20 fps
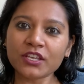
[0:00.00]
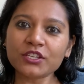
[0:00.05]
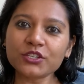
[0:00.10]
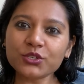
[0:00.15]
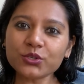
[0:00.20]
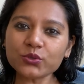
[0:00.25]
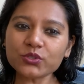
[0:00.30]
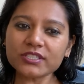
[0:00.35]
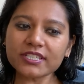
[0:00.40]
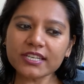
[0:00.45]

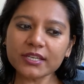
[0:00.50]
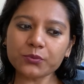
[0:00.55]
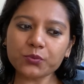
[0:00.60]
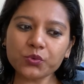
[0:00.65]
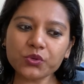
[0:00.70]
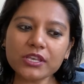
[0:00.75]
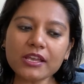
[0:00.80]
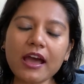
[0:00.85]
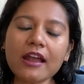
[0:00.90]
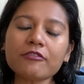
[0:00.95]
You see,
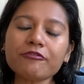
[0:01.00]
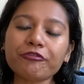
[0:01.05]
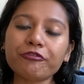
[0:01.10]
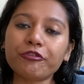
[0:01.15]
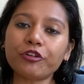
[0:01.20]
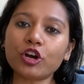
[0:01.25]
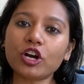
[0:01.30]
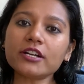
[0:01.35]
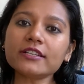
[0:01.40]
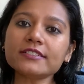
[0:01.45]
we are
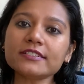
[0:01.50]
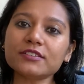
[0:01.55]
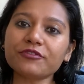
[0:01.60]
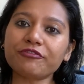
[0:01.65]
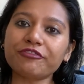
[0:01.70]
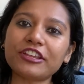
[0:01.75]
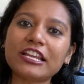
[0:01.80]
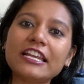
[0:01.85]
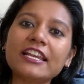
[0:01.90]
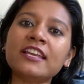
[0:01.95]
first
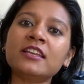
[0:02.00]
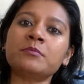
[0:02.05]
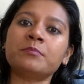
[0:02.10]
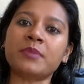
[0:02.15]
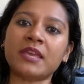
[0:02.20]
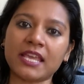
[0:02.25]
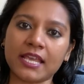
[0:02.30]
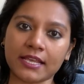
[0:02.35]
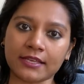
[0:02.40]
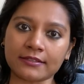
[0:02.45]
feeling
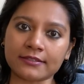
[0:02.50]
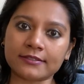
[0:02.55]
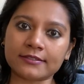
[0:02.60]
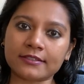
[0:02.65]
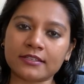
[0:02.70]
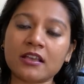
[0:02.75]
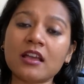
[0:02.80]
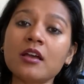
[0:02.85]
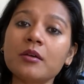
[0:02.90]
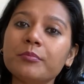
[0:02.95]

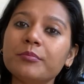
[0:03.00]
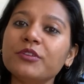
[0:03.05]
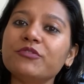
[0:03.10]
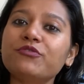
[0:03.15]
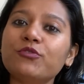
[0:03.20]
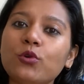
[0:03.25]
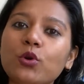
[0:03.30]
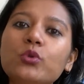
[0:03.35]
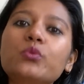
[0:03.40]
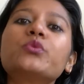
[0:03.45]
beings
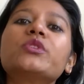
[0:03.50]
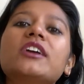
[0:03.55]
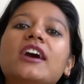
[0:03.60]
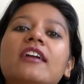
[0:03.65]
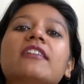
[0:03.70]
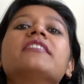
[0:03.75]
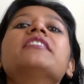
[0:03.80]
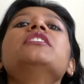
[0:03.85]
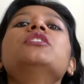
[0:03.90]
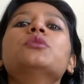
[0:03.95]
before we
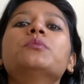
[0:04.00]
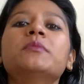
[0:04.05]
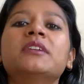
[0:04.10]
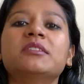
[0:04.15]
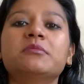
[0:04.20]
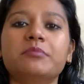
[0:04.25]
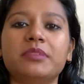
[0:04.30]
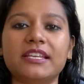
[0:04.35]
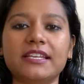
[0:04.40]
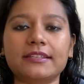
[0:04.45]
are
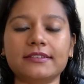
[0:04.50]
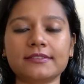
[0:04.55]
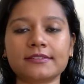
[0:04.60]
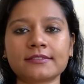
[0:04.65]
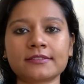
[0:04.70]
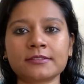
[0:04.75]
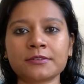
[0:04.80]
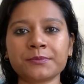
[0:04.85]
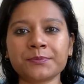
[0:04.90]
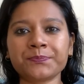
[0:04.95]
human
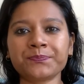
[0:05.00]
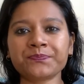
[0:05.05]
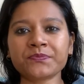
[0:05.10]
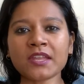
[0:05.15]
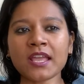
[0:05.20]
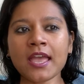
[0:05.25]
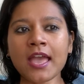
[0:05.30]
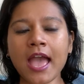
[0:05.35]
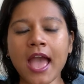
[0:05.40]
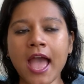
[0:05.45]
beings.
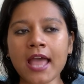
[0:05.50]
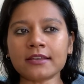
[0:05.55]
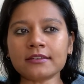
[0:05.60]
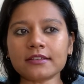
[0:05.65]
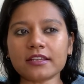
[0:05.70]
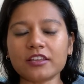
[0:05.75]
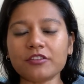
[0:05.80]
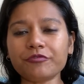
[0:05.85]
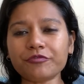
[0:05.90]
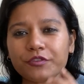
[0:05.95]

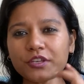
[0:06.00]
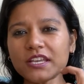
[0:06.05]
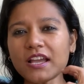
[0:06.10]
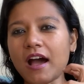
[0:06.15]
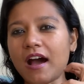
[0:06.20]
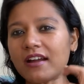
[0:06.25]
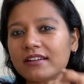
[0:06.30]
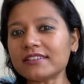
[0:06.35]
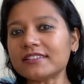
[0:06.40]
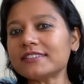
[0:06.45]
And if we
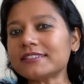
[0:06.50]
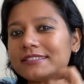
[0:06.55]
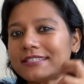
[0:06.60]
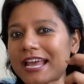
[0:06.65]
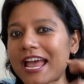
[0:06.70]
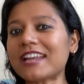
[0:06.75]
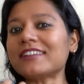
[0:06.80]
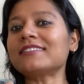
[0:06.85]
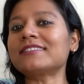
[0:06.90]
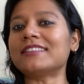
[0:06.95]

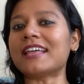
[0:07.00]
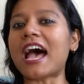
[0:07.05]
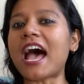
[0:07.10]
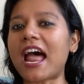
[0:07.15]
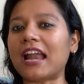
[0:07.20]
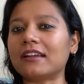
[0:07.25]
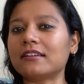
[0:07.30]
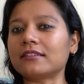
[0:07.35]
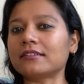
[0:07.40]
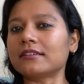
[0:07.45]
understand
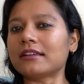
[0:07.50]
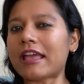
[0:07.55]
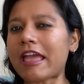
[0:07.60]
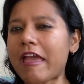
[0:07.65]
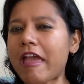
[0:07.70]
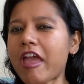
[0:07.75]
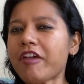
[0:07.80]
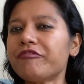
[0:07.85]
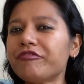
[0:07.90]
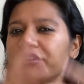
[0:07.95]
that,
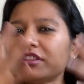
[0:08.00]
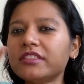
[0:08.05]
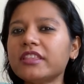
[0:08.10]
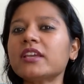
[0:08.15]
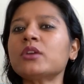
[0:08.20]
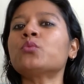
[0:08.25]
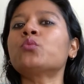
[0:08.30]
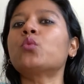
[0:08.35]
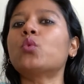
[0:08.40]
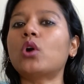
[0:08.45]

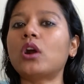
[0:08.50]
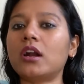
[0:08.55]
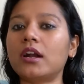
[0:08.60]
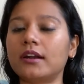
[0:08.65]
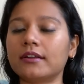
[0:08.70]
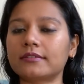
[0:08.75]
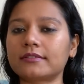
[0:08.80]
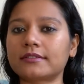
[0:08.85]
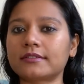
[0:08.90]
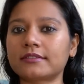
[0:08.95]
everything
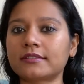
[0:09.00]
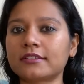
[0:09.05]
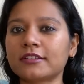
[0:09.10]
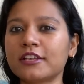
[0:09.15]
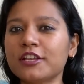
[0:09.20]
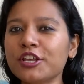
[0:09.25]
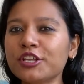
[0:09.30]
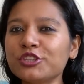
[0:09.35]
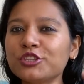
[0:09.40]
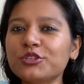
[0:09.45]
works
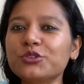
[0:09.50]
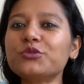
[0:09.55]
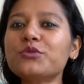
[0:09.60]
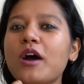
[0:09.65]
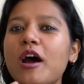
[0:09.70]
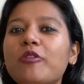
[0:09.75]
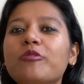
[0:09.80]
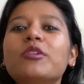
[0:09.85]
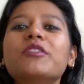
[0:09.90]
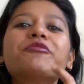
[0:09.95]
through
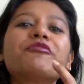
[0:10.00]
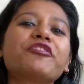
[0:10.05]
our